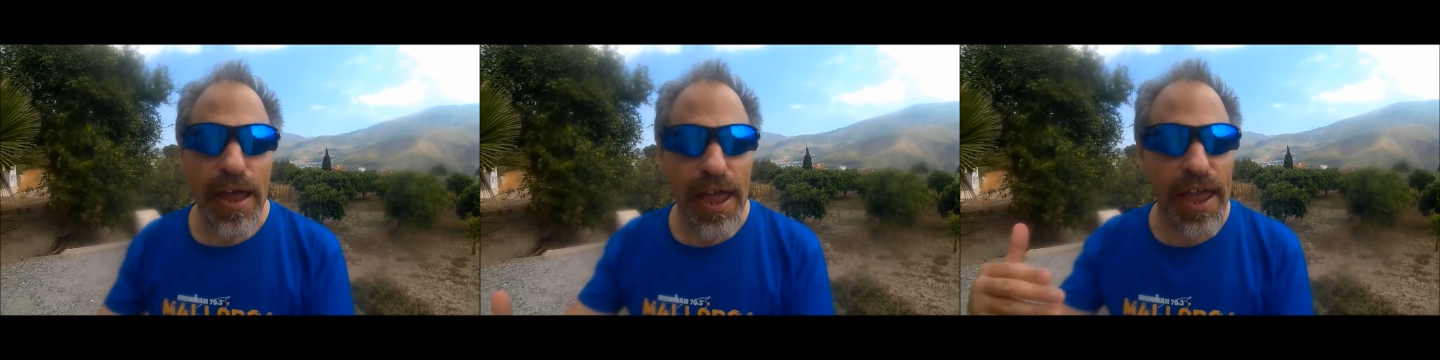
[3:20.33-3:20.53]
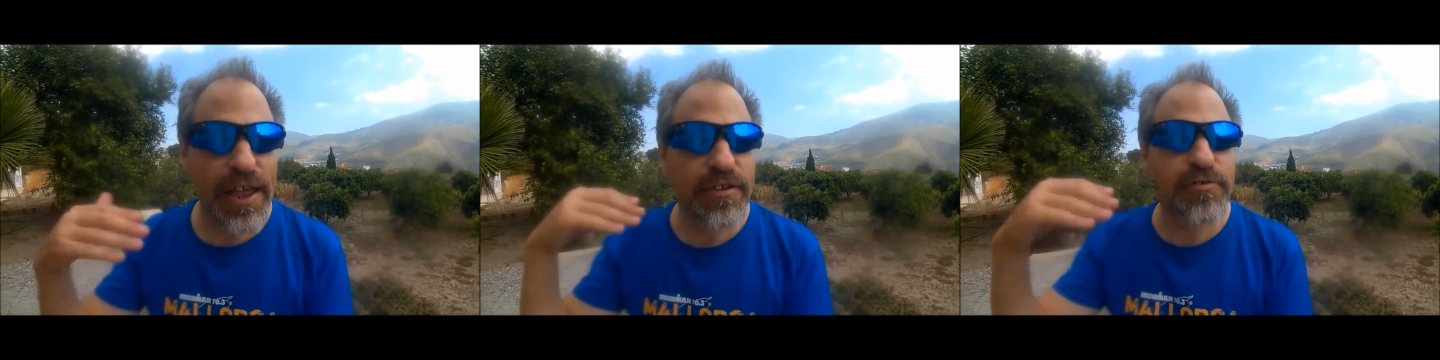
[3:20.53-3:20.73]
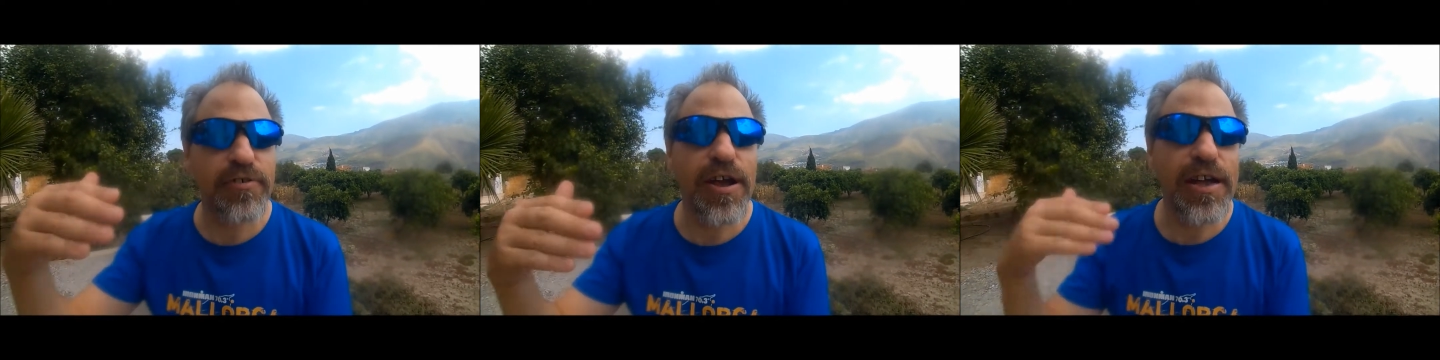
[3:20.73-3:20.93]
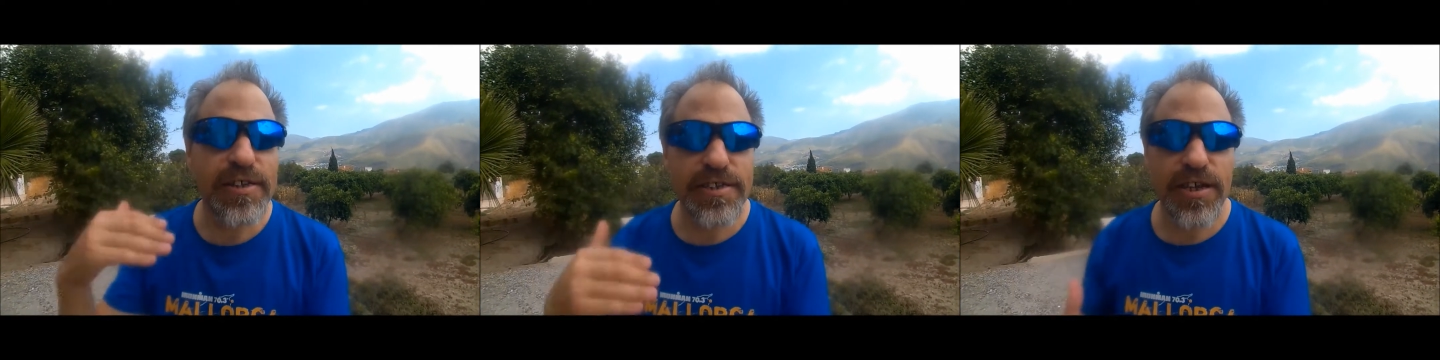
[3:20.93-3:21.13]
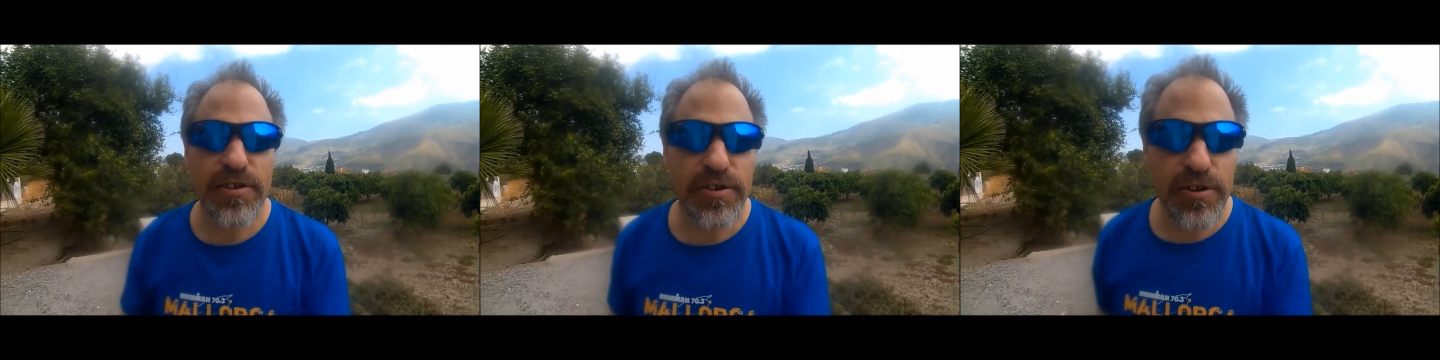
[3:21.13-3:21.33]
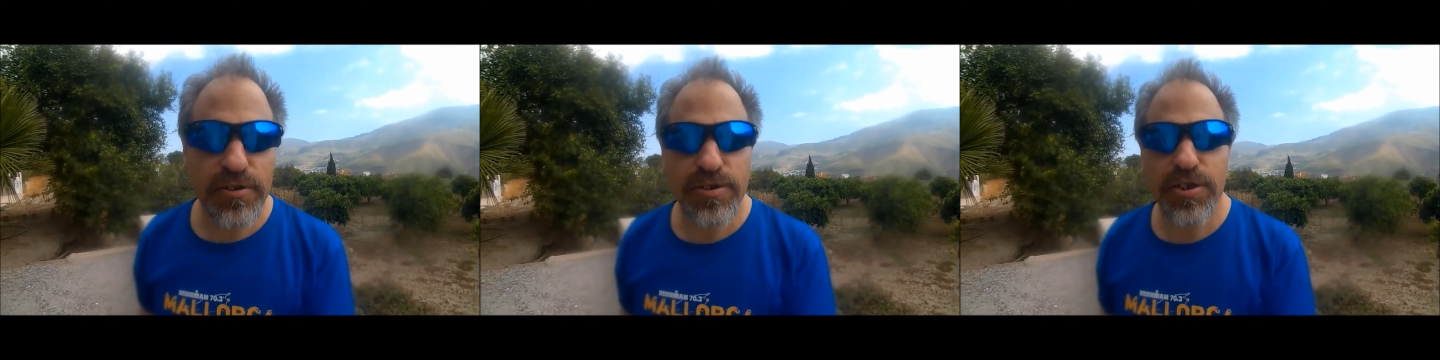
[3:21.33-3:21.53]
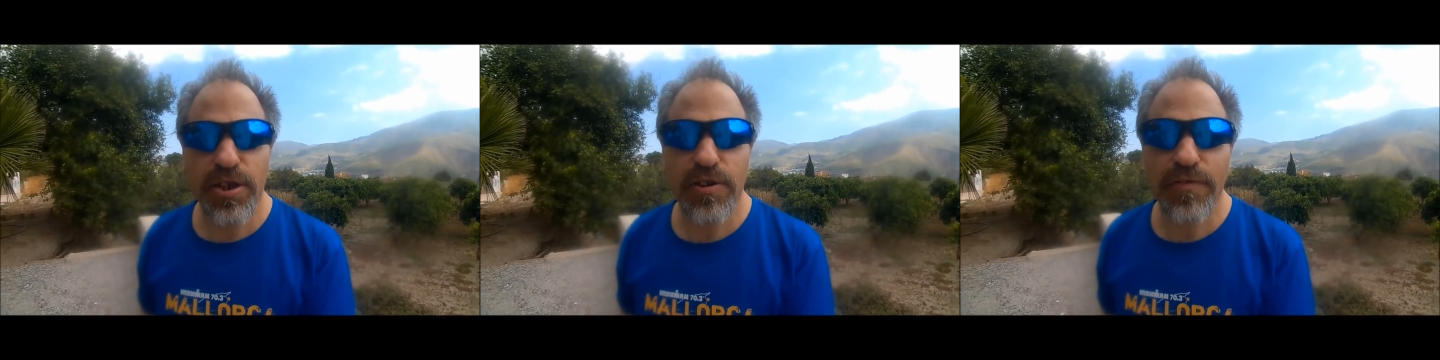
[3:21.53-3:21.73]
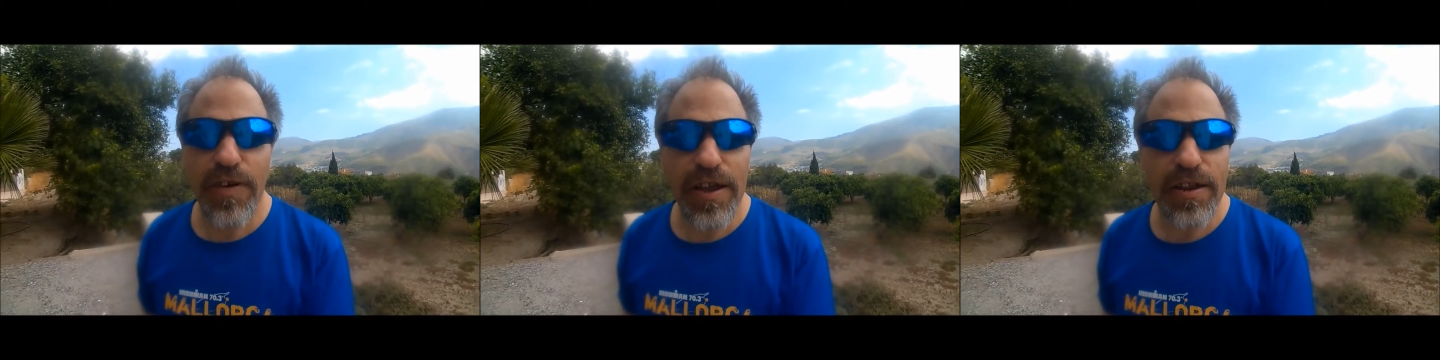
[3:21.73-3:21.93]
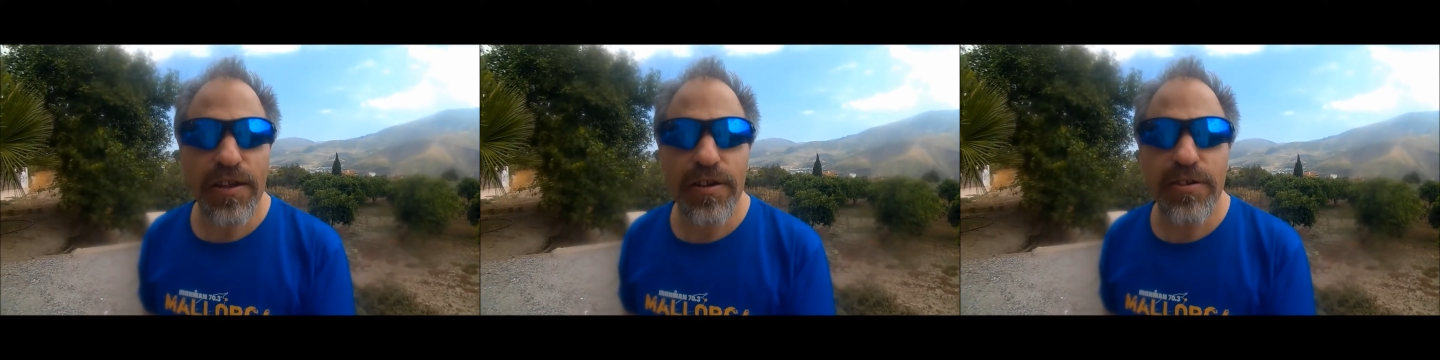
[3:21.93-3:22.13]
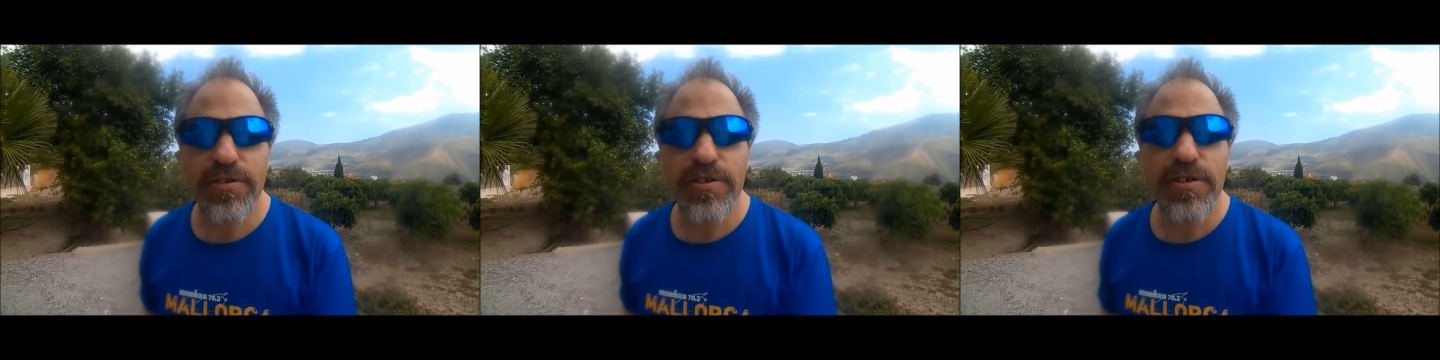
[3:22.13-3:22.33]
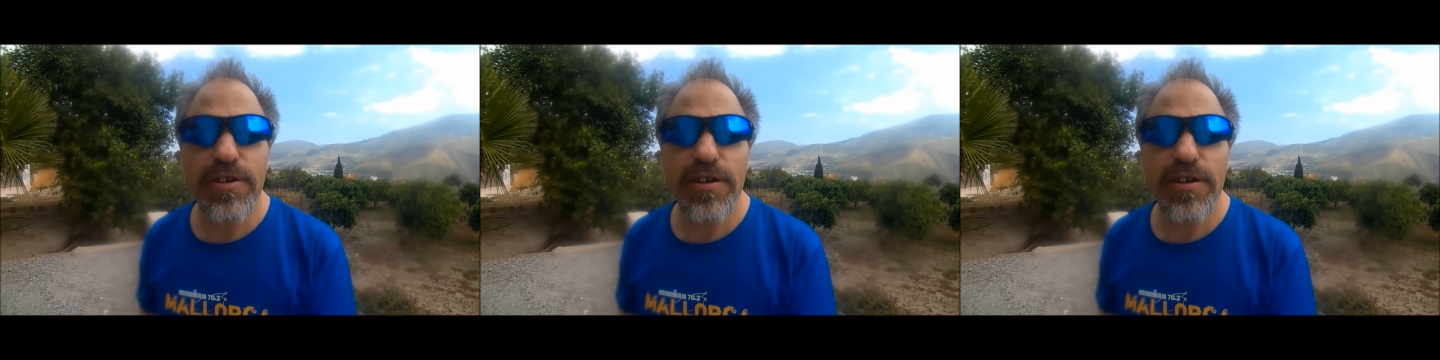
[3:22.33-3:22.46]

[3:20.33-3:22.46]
a TriSutto certified coach.